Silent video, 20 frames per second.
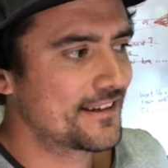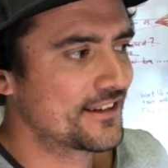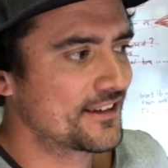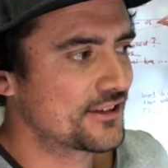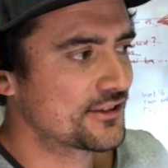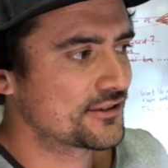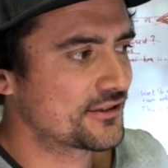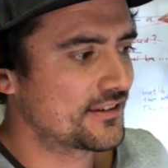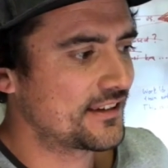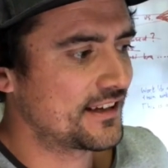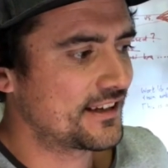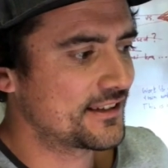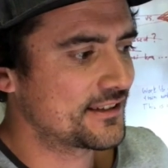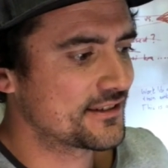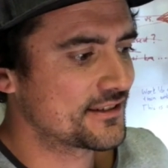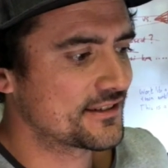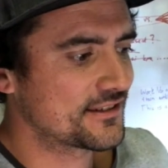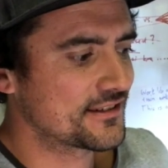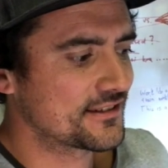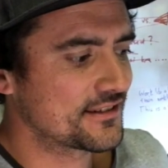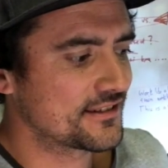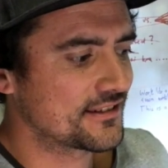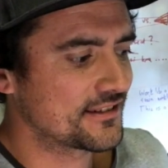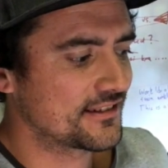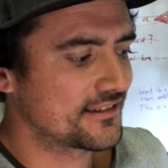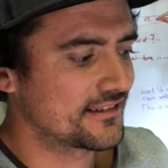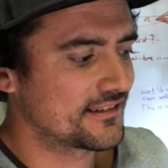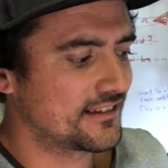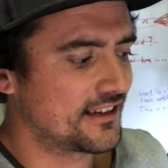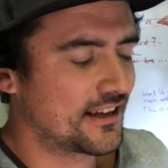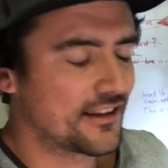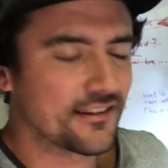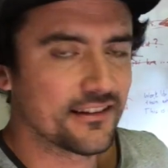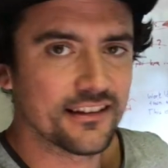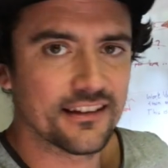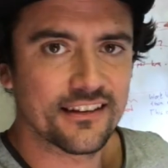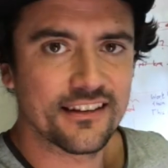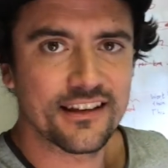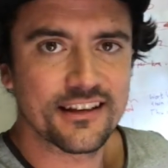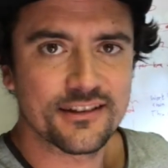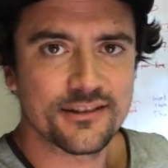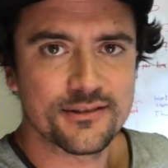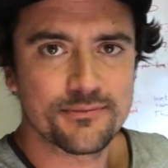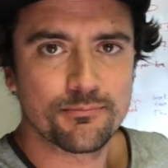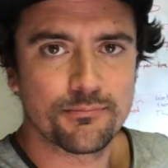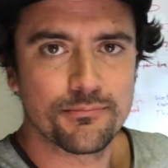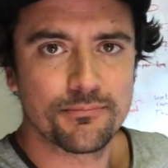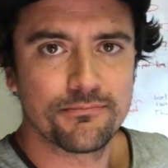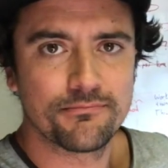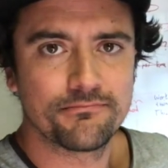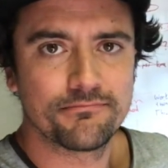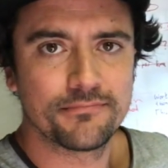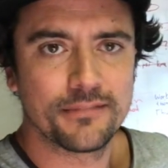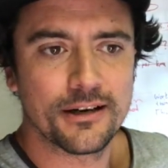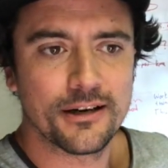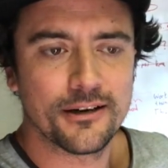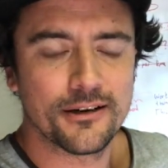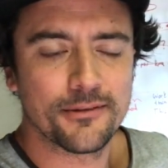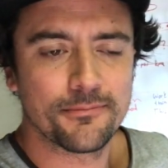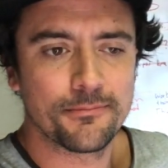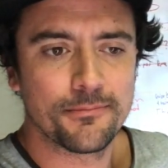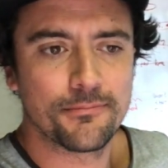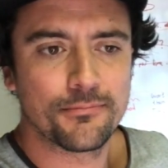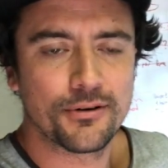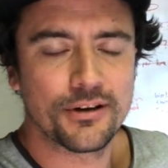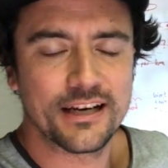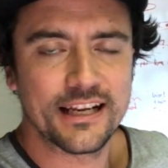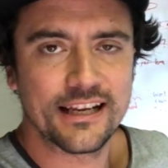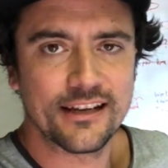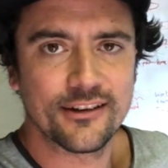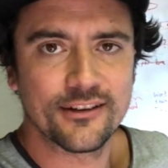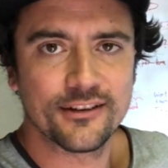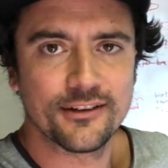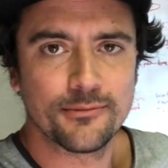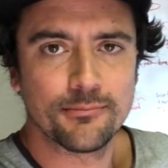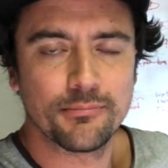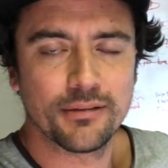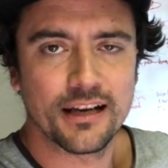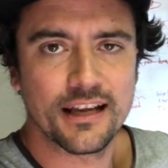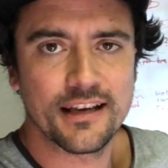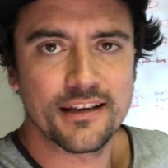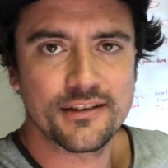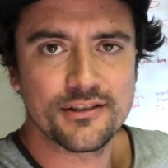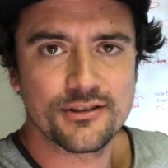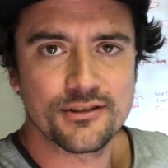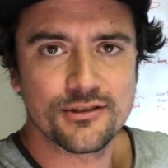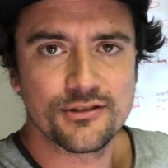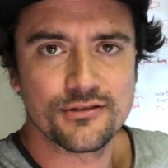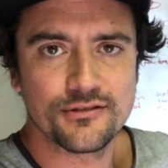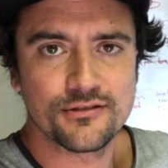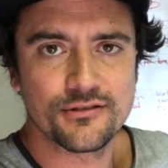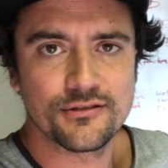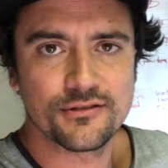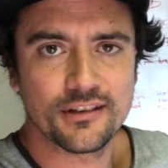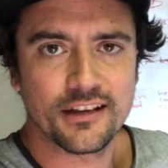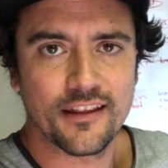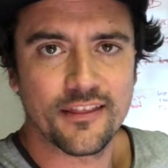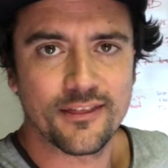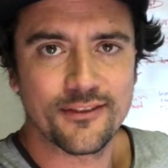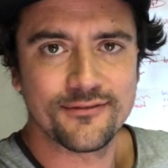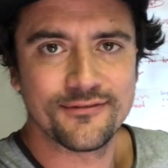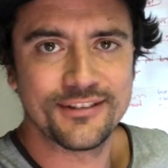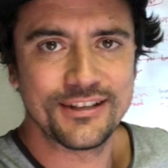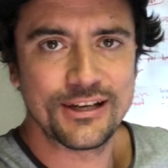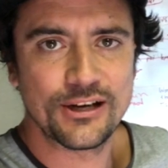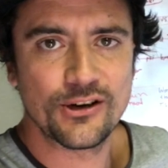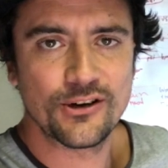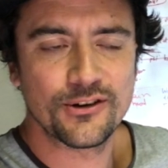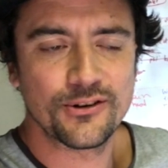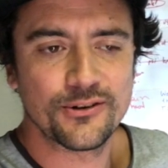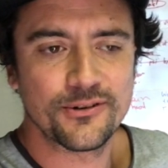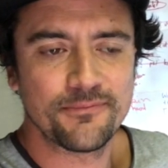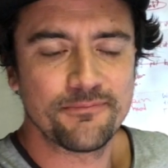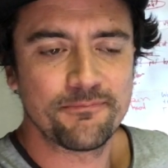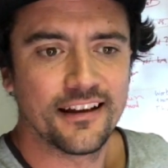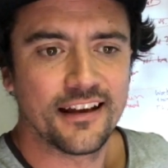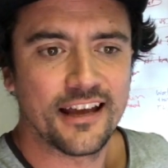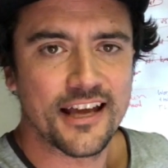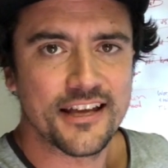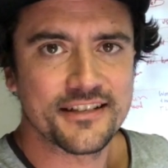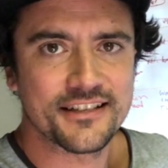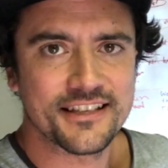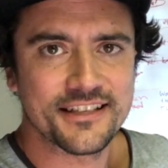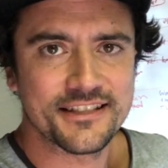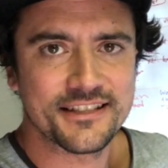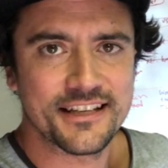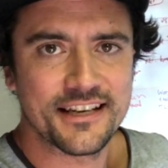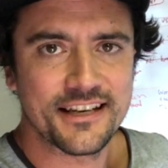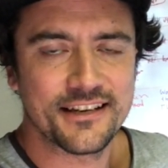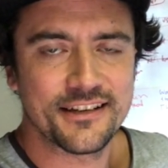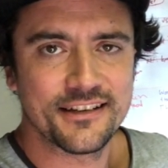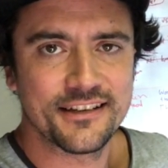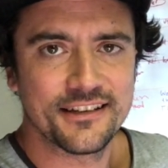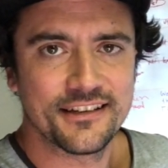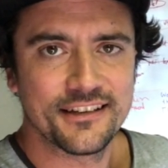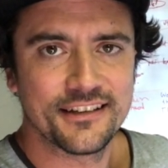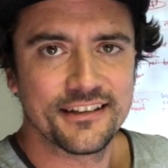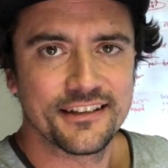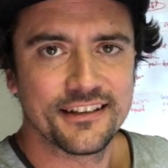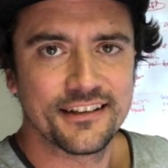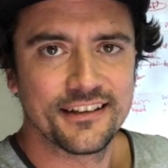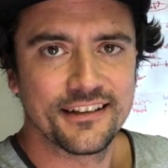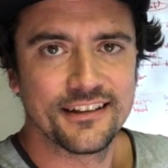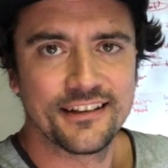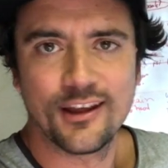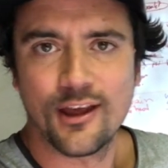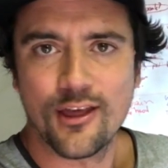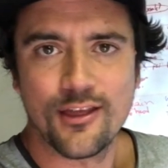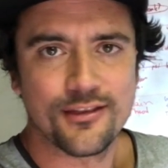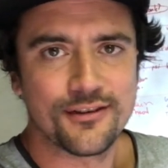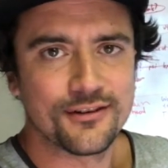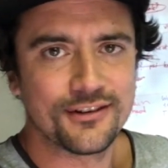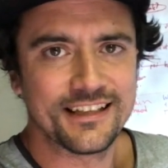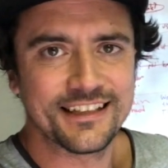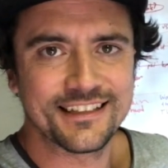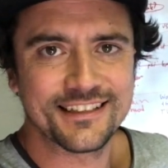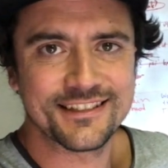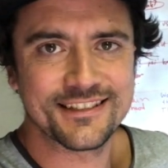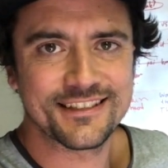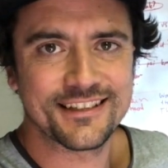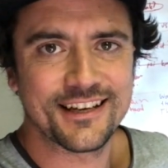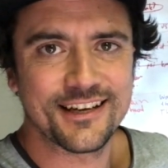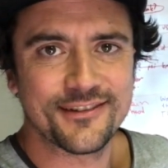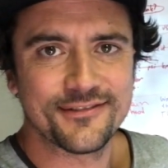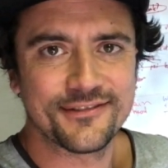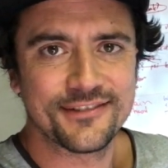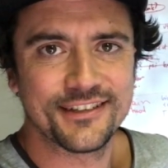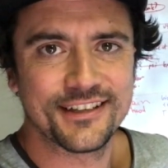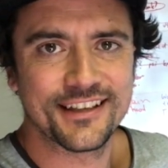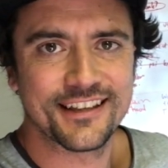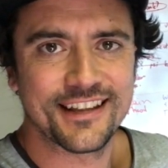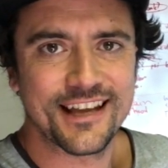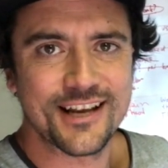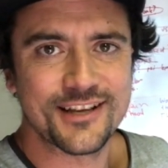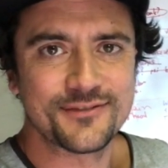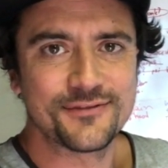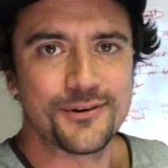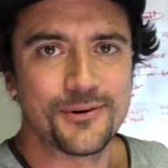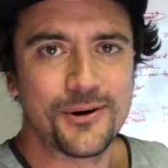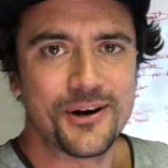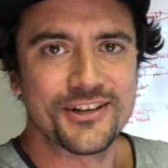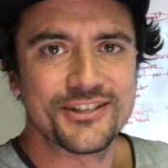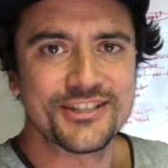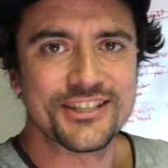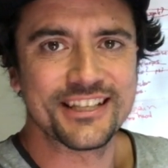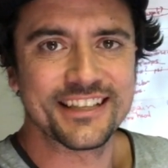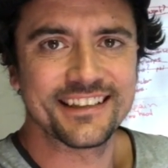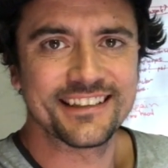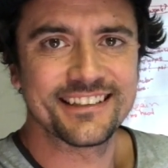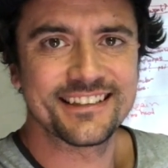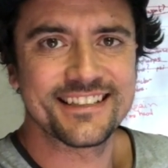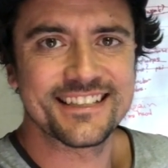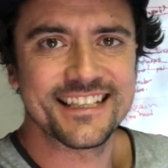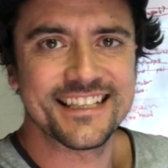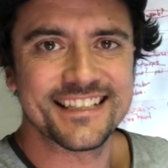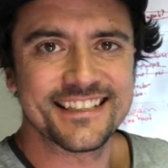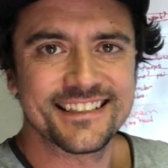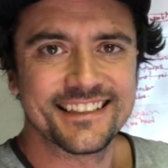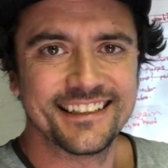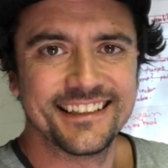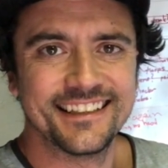So I think that's a pretty good place to cut the video. As I said, thrilling stuff. Thanks for watching. Cheers.